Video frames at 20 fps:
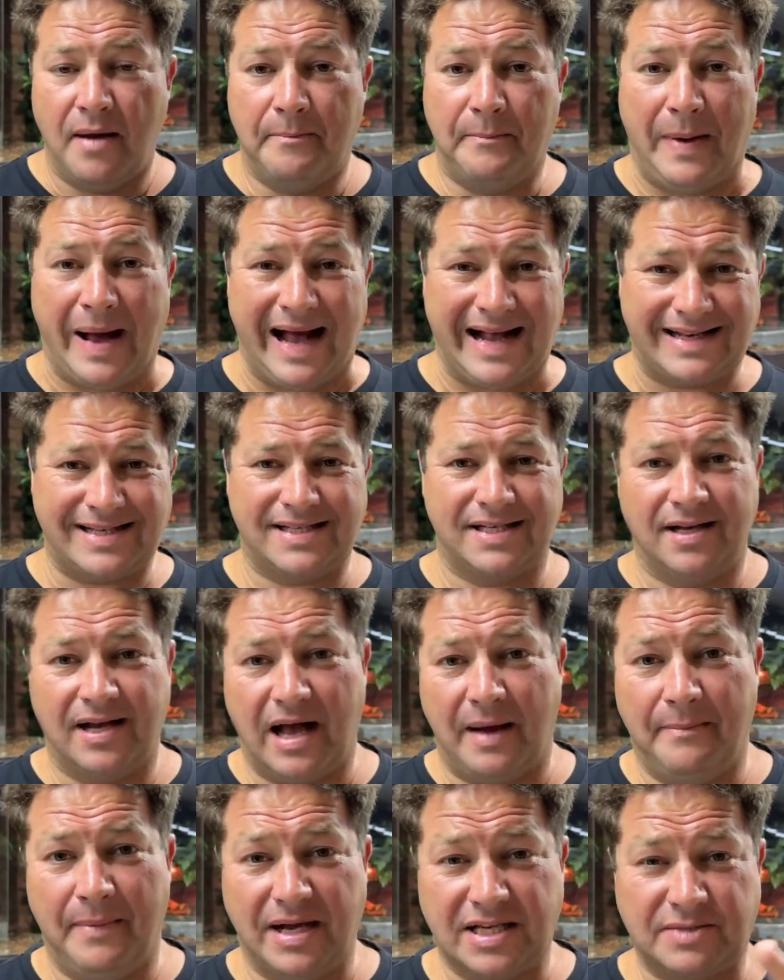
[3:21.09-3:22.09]
But, I
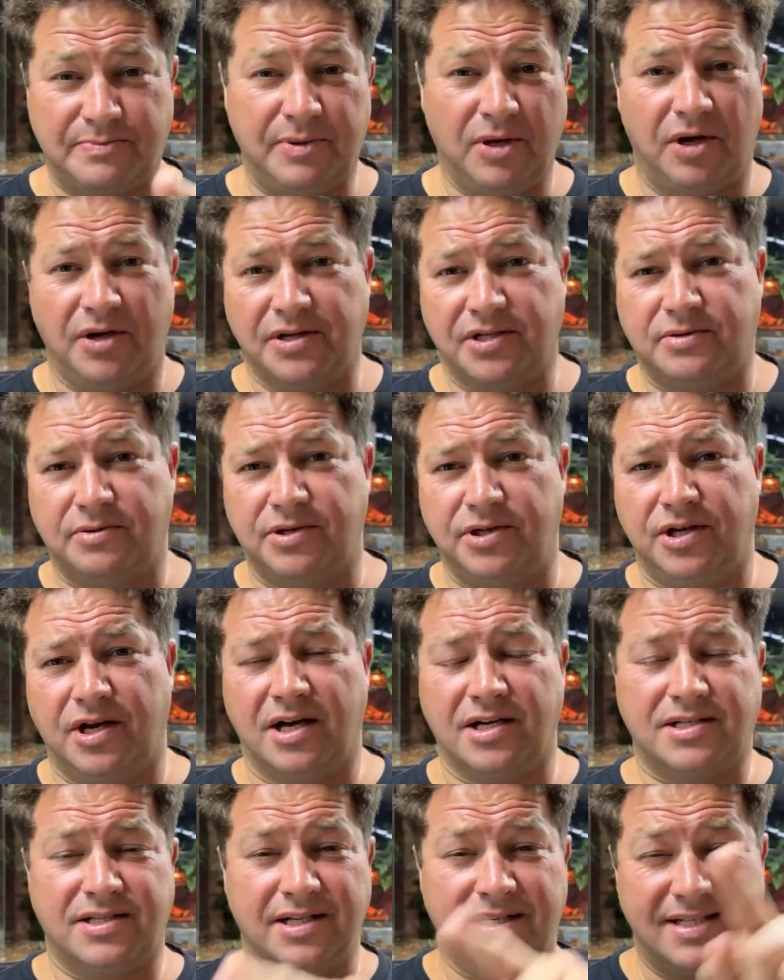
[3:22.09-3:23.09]
must be honest with you
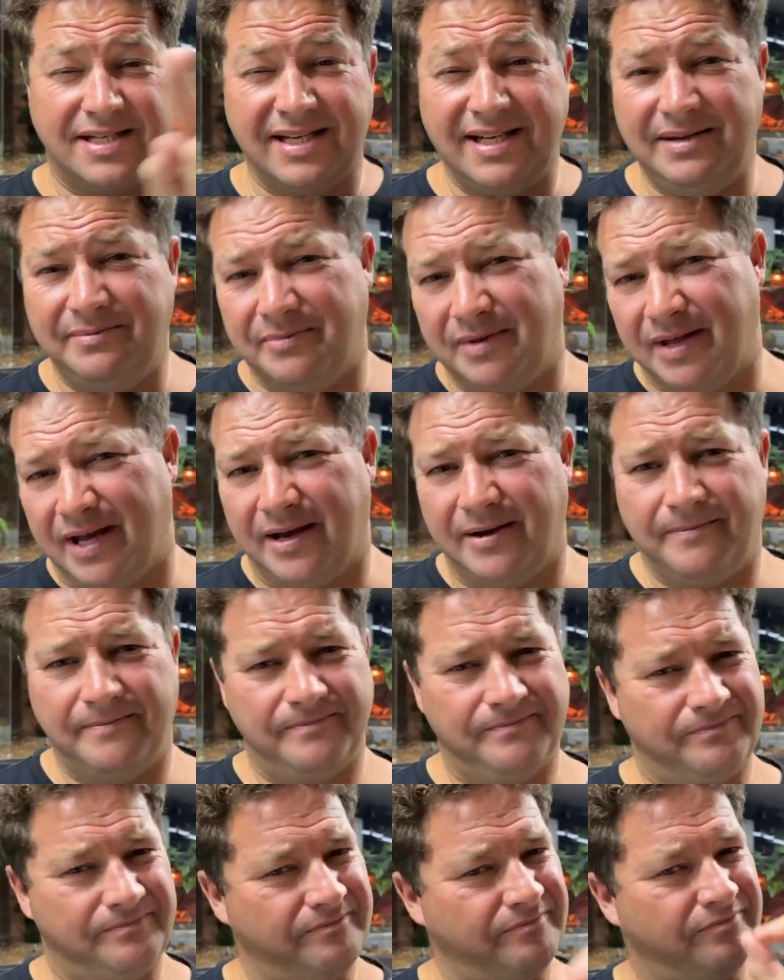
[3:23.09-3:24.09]
guys, the team there,
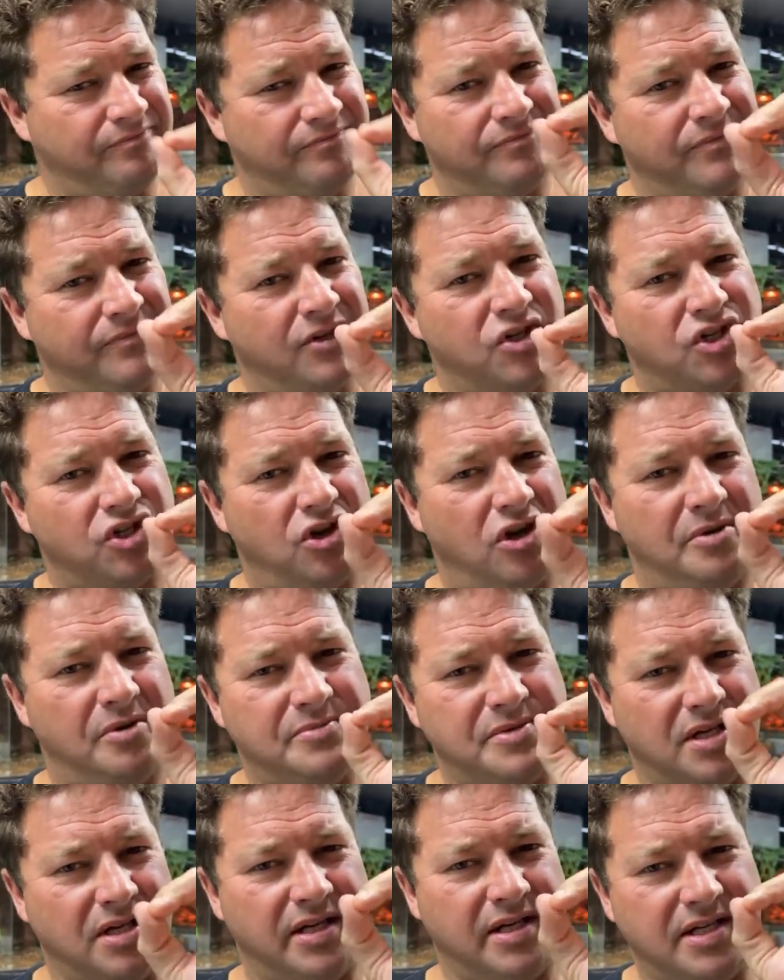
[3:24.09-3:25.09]

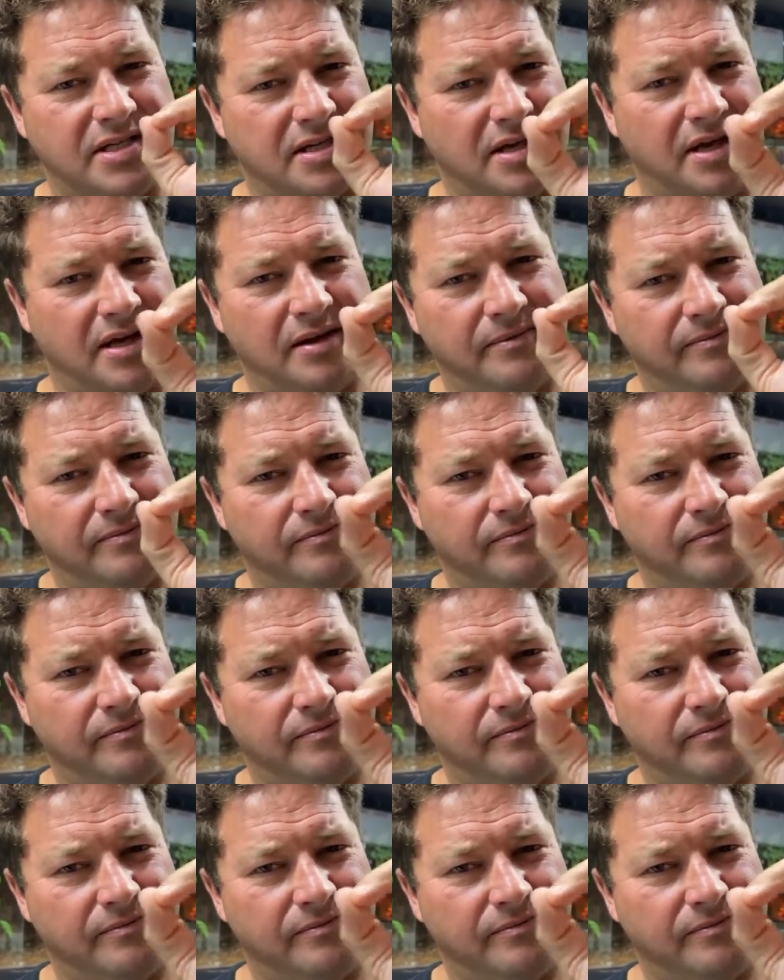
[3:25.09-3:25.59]
Shams, Eliza,